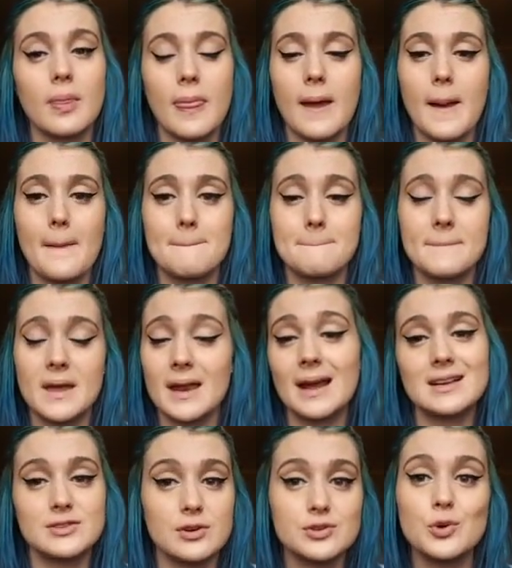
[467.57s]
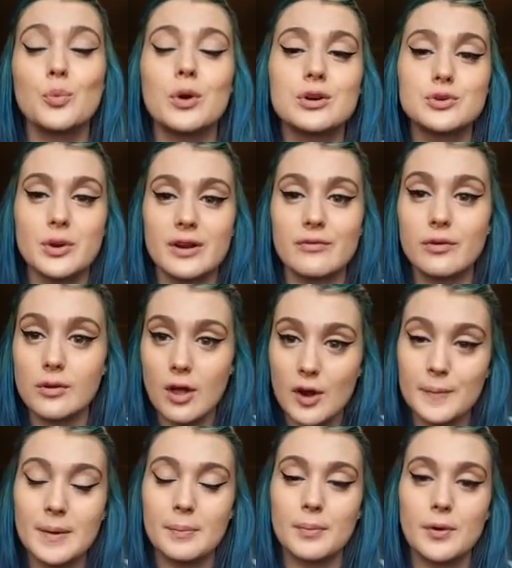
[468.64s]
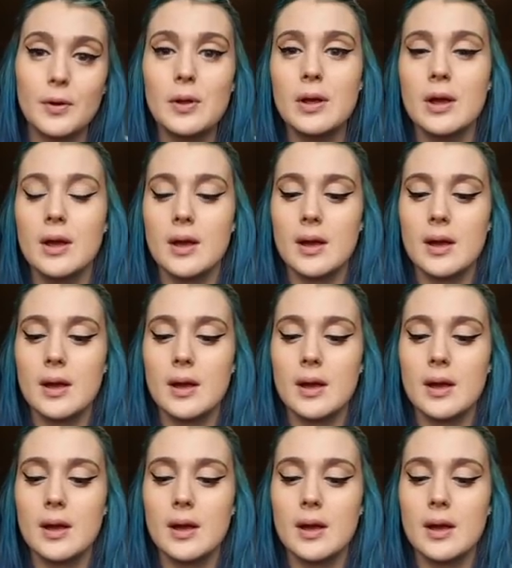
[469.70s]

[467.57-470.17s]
Um, it has also worked great for a lot of people.